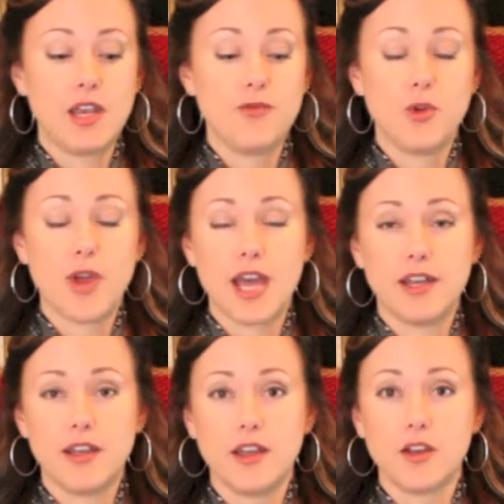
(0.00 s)
And if you
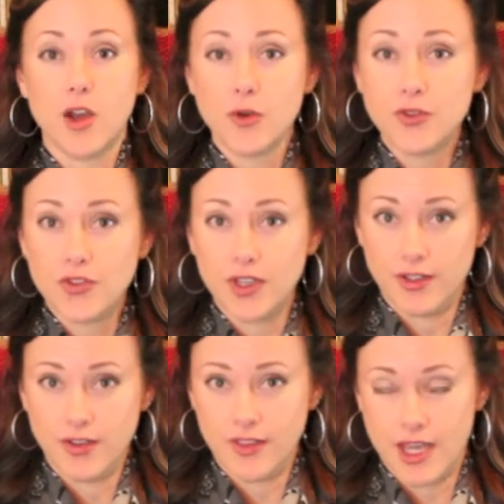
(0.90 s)
added a
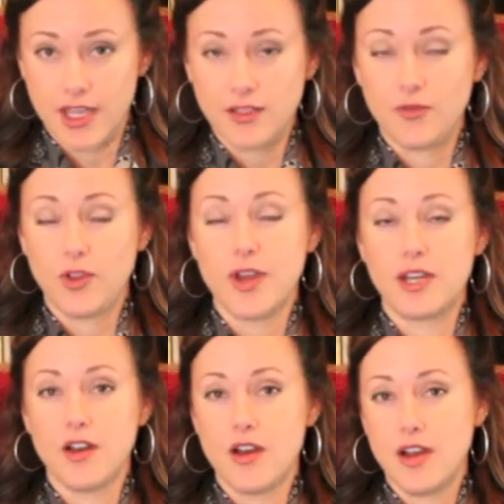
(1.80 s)
ghost into that, if
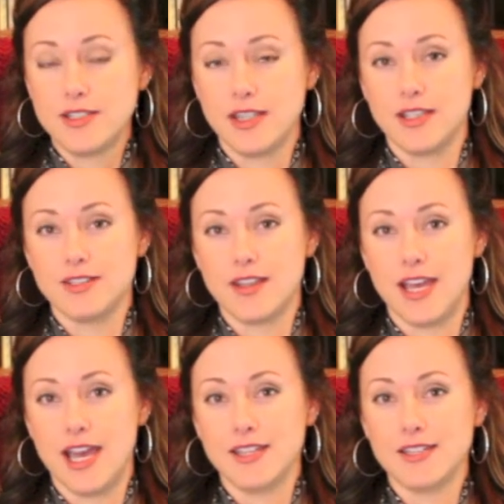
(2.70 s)
you added a haunting
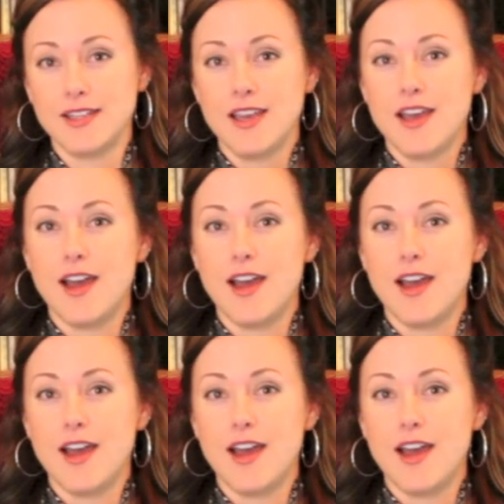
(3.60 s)
into that,